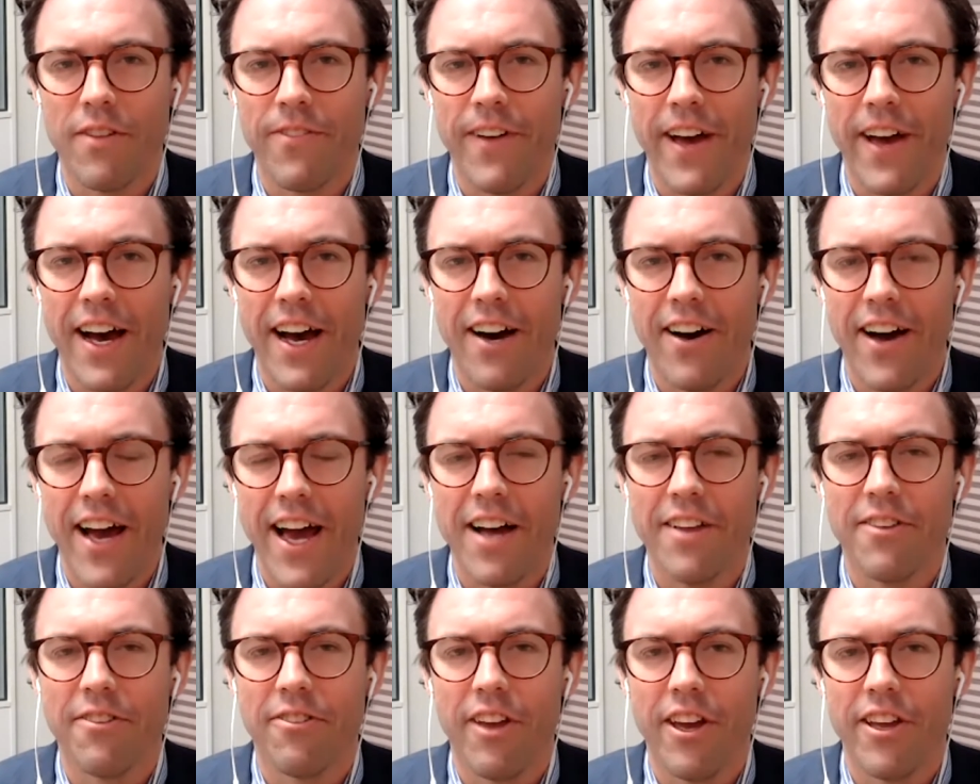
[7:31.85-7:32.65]
of
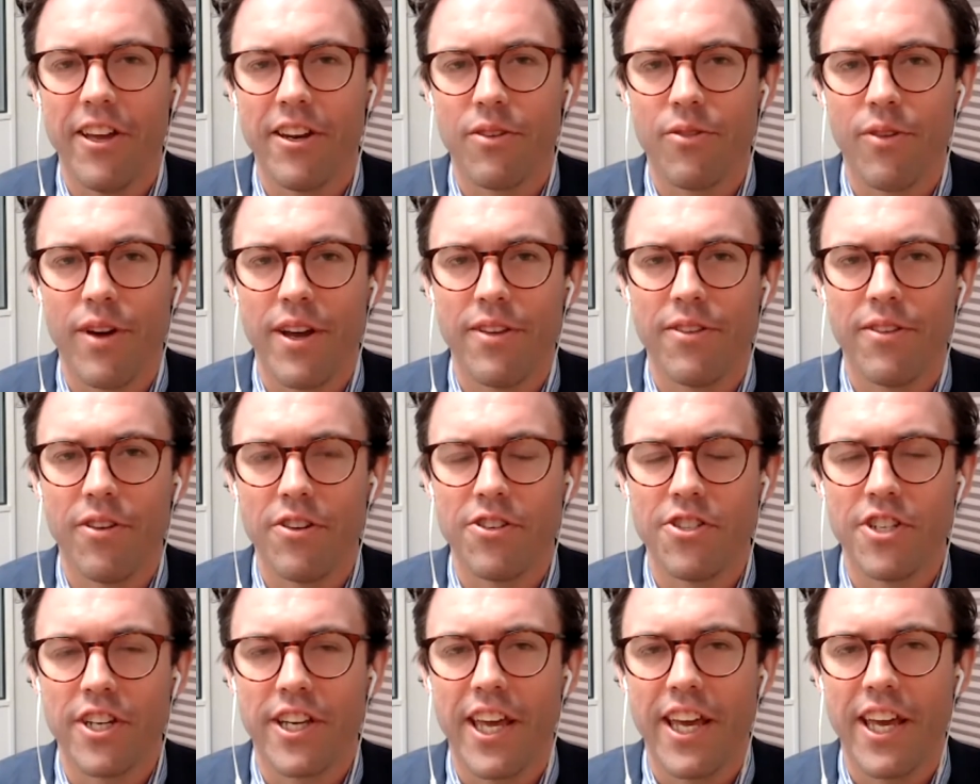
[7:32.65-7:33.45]
our outstanding
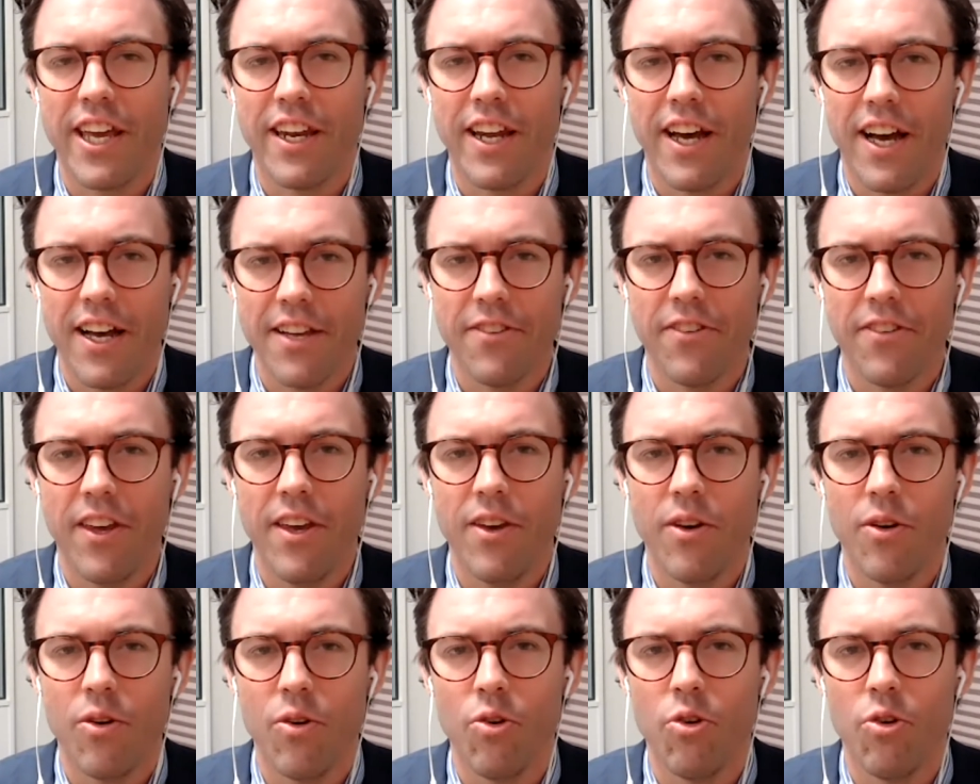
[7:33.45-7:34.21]
researcher, Kian Hussey,